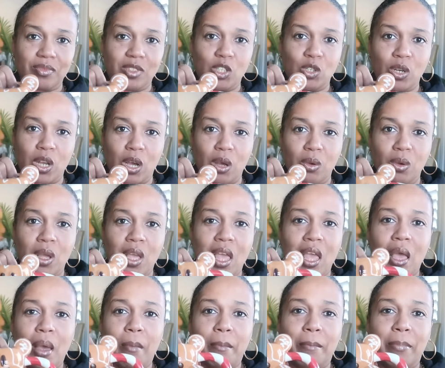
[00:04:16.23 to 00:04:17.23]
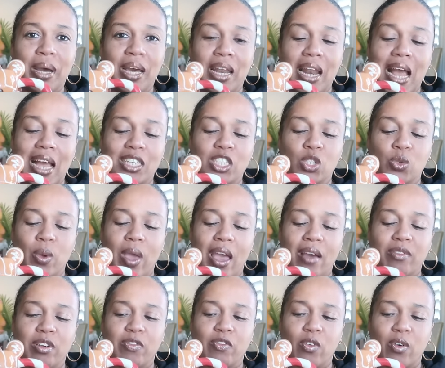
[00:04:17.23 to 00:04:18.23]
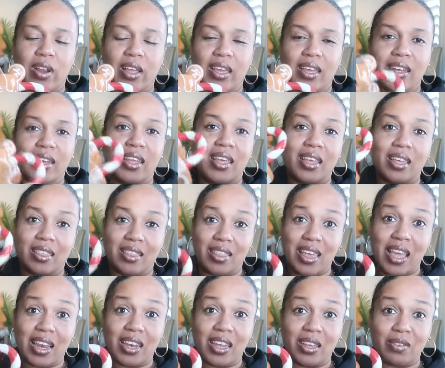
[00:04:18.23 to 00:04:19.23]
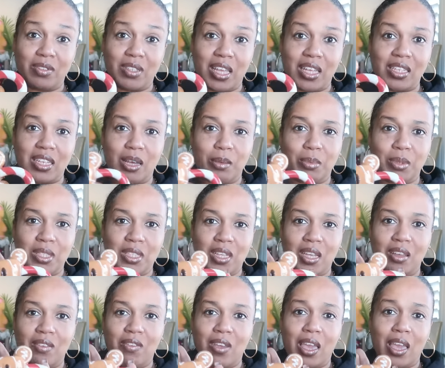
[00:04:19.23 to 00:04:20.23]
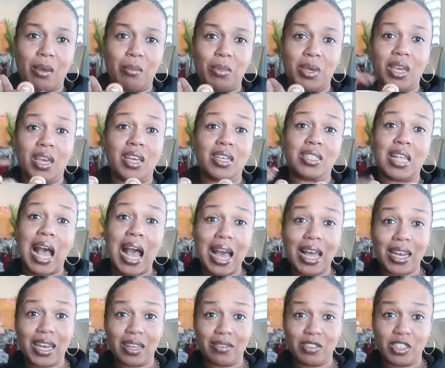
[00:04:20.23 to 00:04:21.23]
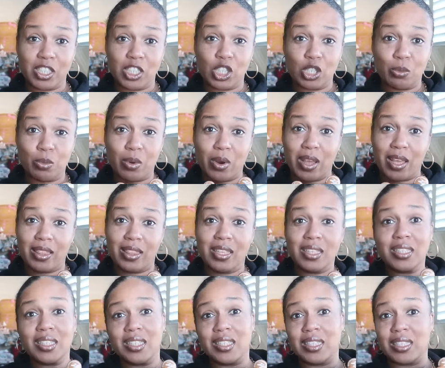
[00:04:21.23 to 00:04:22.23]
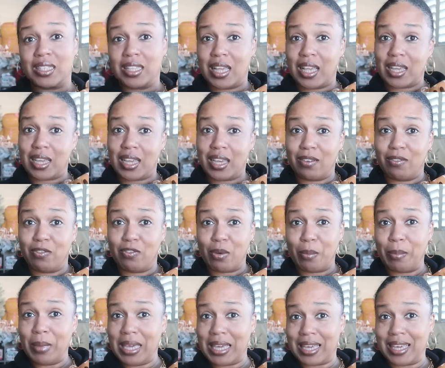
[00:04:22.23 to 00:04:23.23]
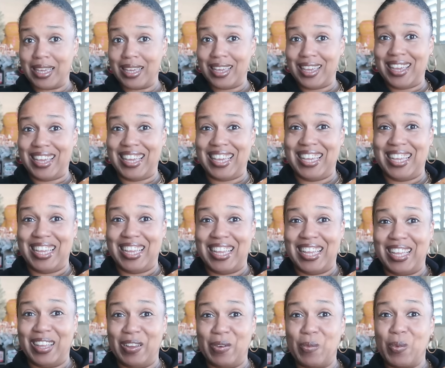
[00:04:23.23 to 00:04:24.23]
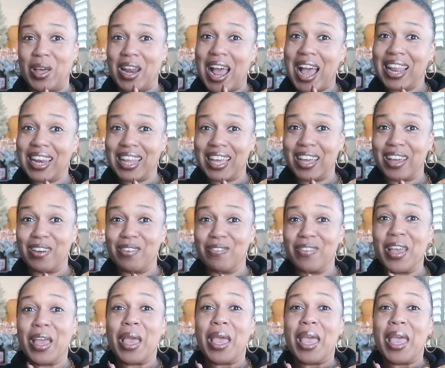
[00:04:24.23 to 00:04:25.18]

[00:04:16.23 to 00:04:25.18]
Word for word: you know, but I do have a friend that loves that type of stuff, and because I love gingerbread, this is a gift from me. What I love,